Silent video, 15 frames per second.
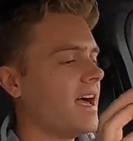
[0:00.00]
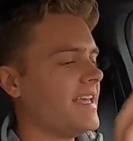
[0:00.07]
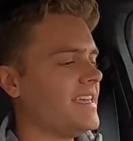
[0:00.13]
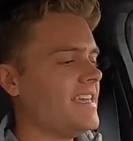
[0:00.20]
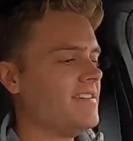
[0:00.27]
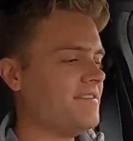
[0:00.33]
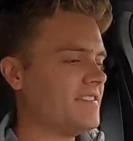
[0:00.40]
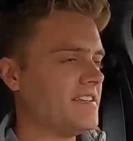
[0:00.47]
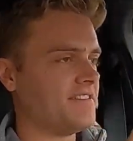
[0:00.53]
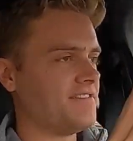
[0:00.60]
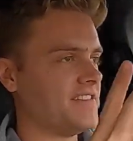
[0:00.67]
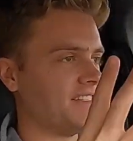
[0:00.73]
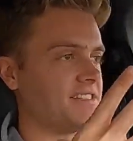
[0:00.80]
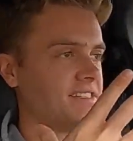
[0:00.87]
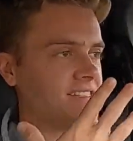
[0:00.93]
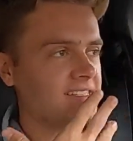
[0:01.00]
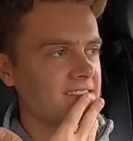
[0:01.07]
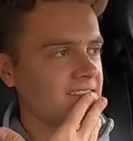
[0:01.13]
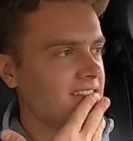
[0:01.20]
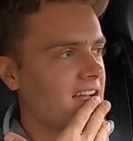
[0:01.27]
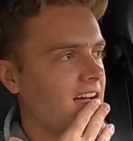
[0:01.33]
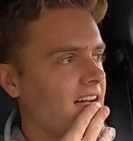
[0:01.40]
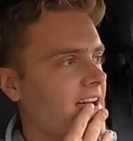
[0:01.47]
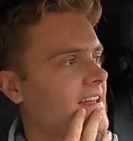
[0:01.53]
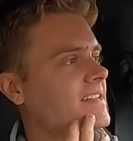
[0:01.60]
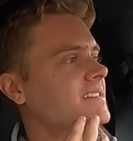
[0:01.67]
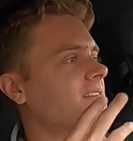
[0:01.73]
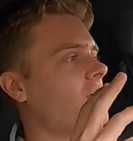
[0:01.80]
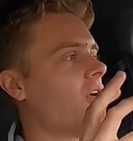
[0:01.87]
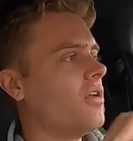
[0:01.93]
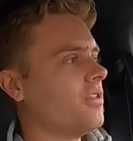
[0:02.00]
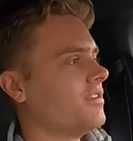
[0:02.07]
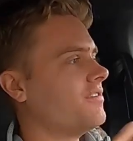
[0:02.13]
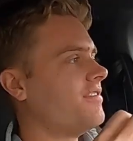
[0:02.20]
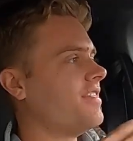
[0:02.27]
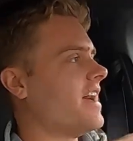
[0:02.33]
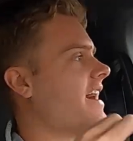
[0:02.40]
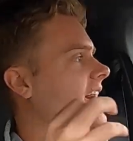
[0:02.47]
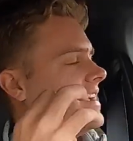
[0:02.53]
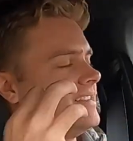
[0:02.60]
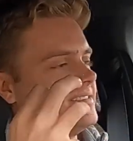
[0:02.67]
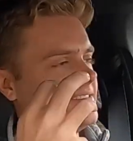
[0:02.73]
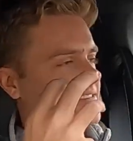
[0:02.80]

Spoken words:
Even if it's not all of that